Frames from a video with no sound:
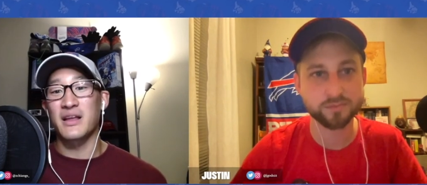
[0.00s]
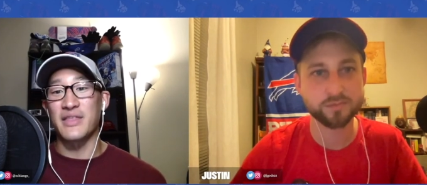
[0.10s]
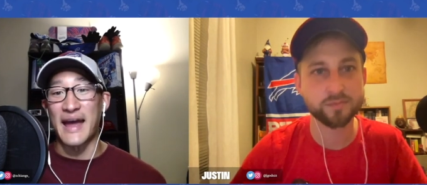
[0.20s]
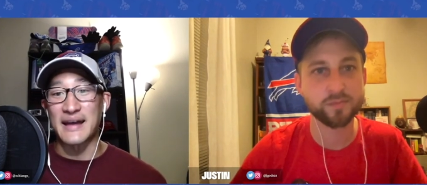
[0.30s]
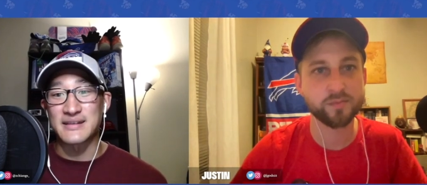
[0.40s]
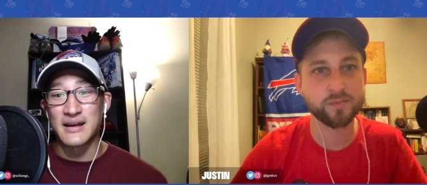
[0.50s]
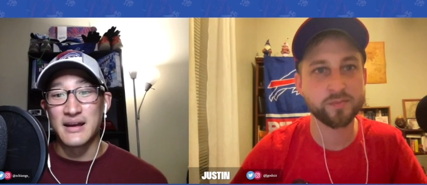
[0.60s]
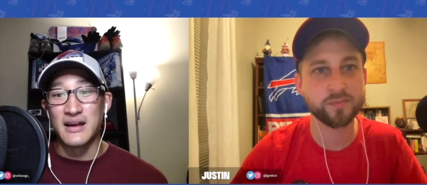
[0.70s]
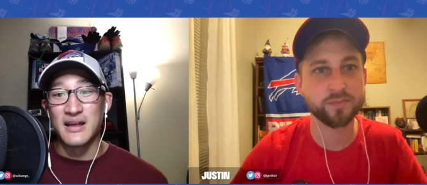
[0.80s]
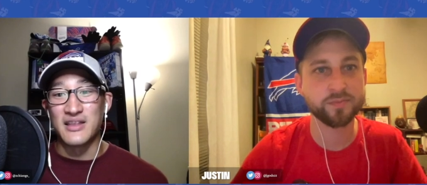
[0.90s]
Speaker 1: that
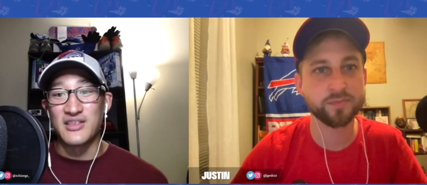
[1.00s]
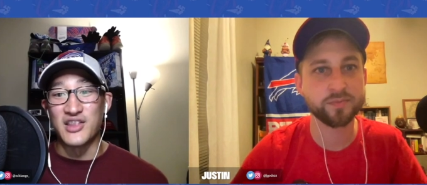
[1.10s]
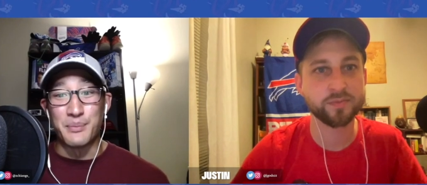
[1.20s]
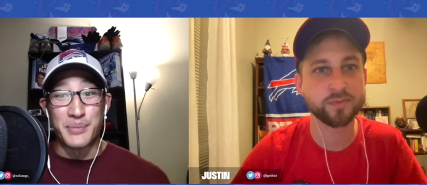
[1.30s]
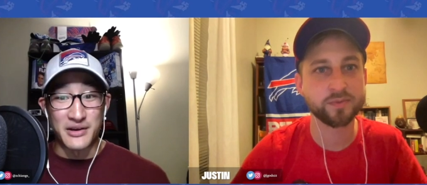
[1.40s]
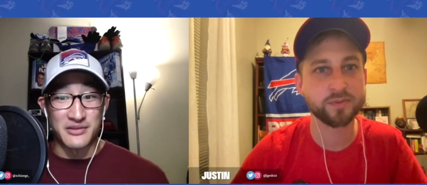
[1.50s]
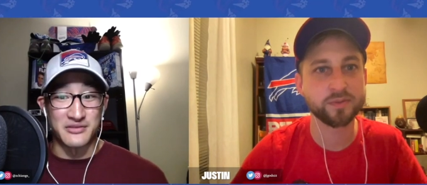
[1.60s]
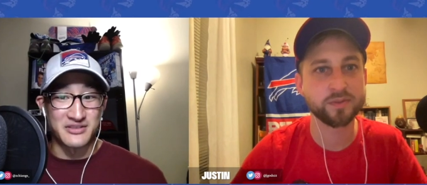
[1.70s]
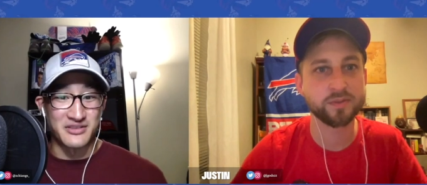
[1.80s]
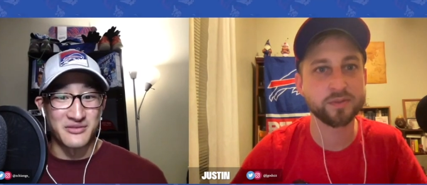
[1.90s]
the
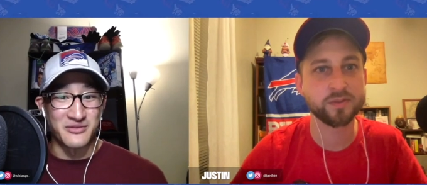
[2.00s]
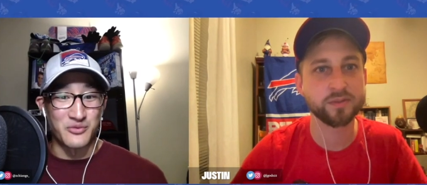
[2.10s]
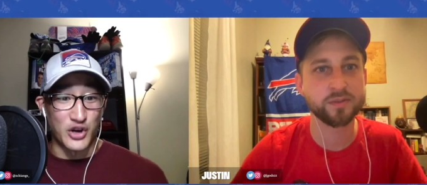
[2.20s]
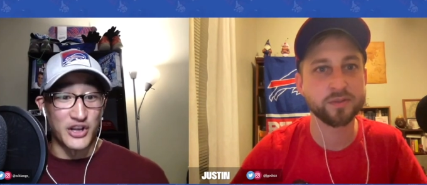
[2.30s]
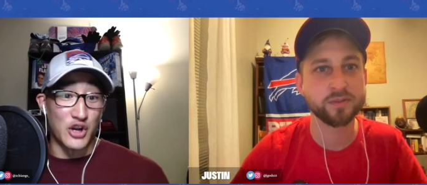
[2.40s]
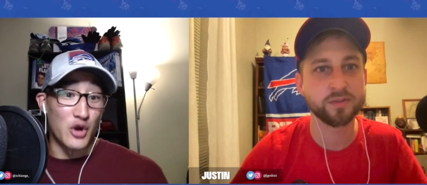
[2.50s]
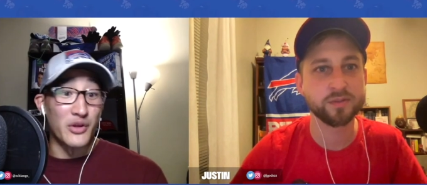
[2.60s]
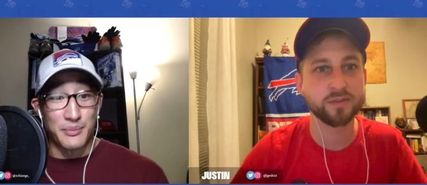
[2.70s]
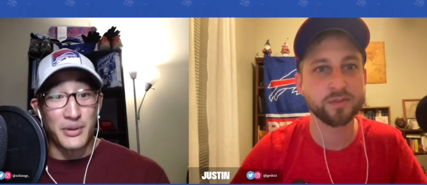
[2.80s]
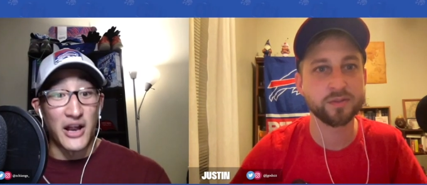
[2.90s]
Bills were going to go to
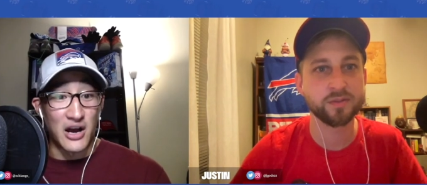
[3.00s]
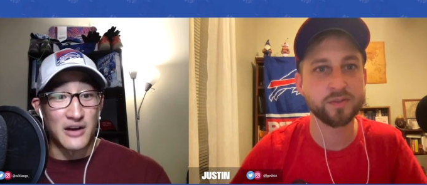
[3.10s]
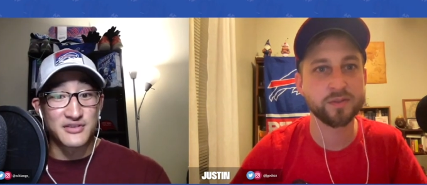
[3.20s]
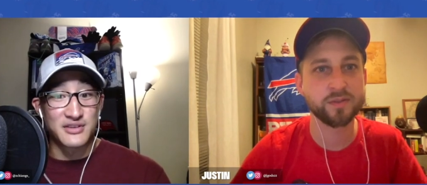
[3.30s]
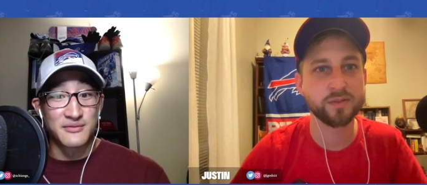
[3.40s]
the playoffs.